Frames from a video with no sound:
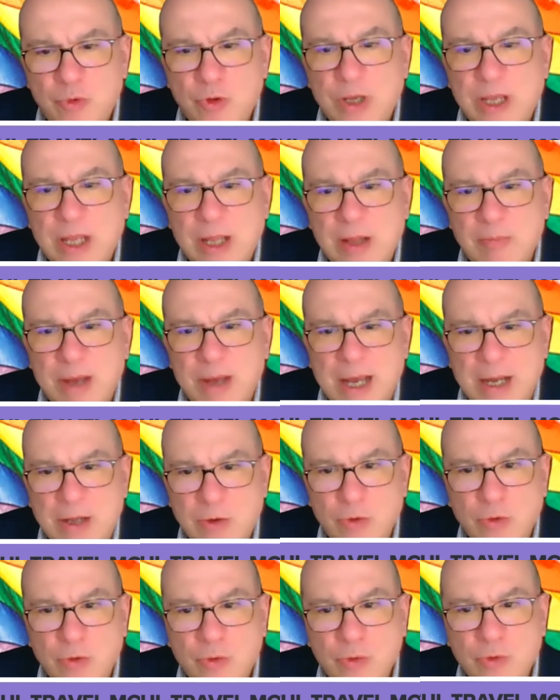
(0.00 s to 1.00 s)
to get back
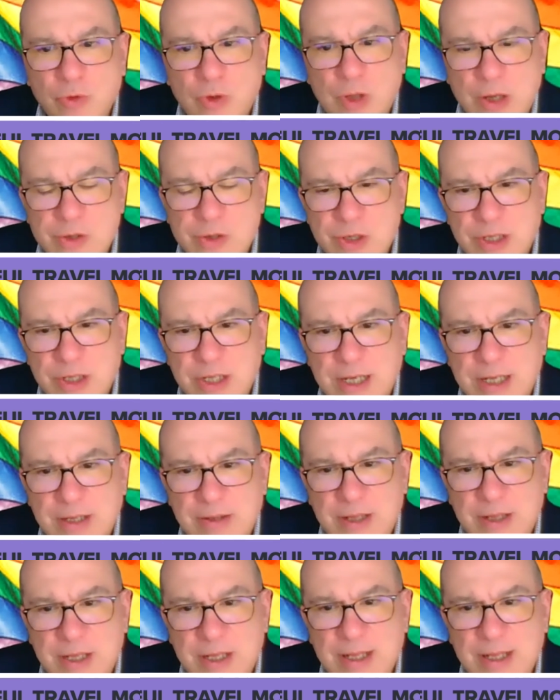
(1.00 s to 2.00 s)
to
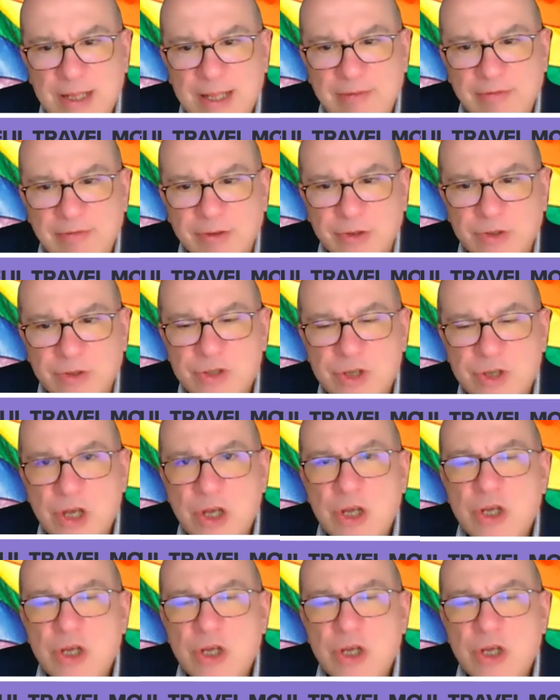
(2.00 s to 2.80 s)
2019 levels.